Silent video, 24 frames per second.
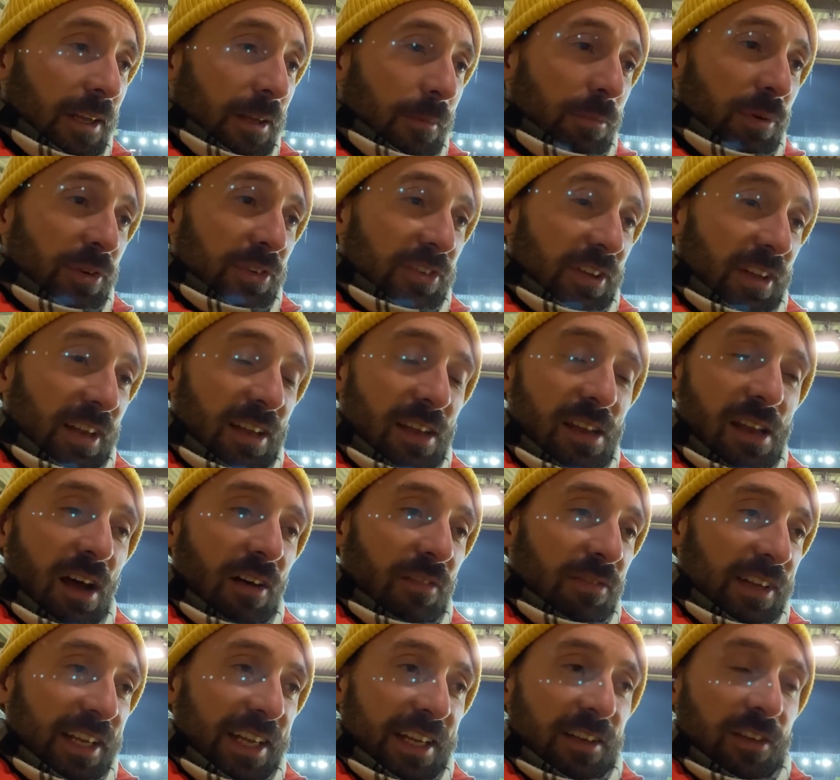puts a
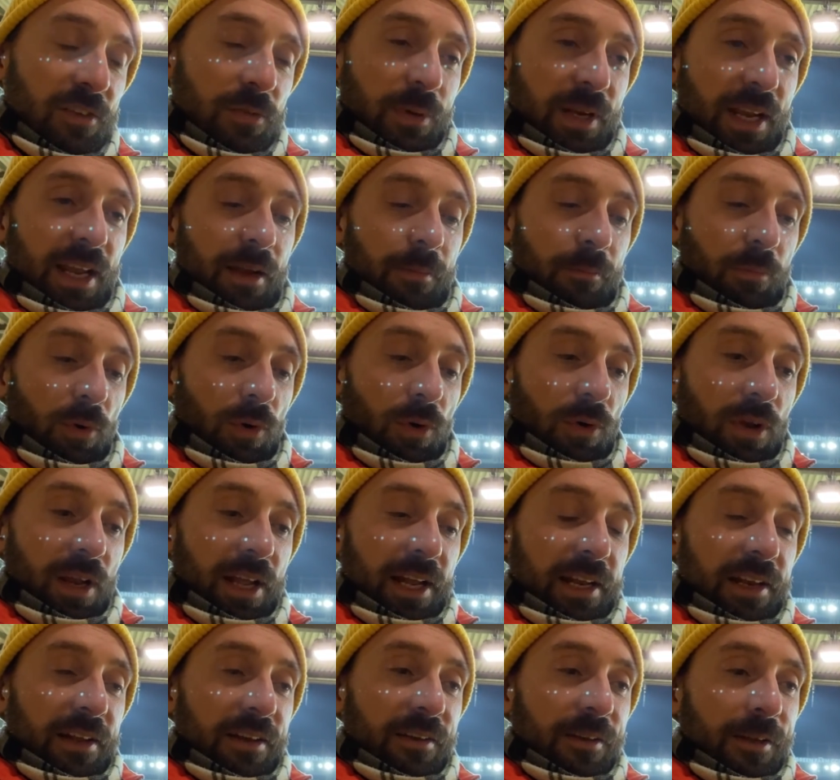lovely in-swinging ball
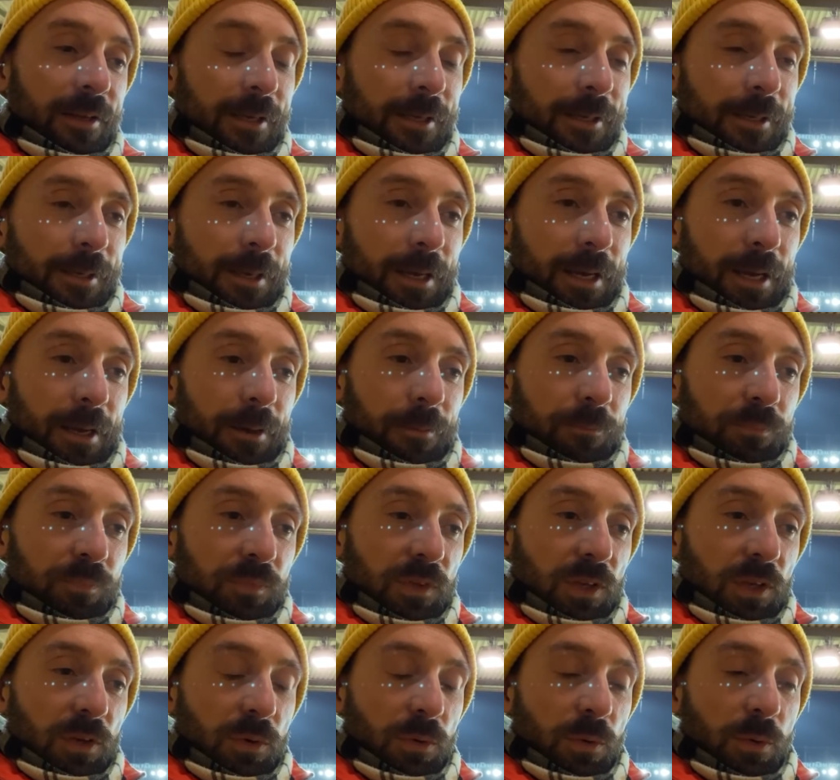in, and
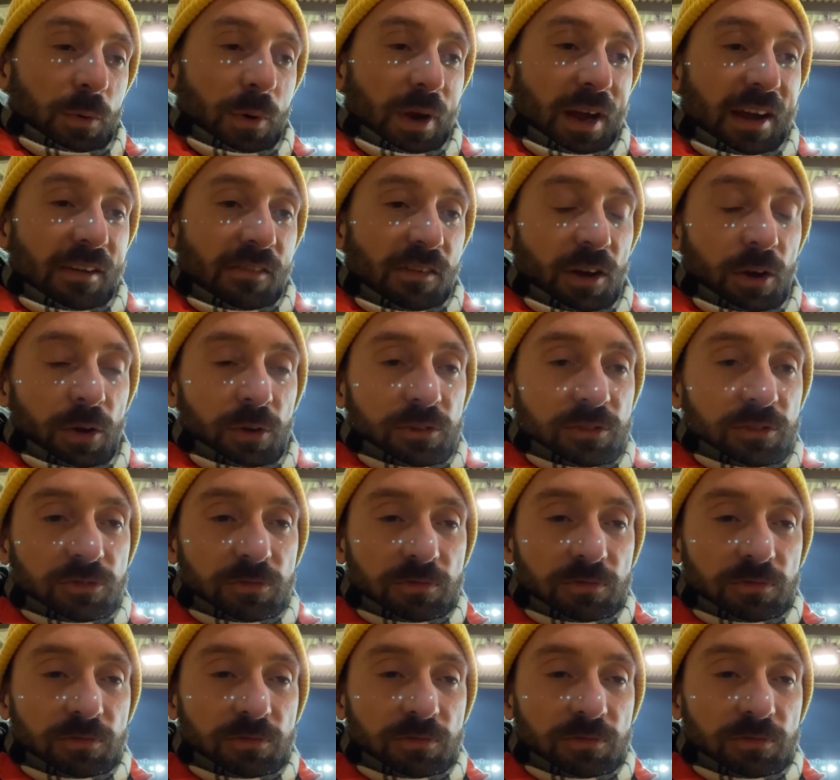Guerrero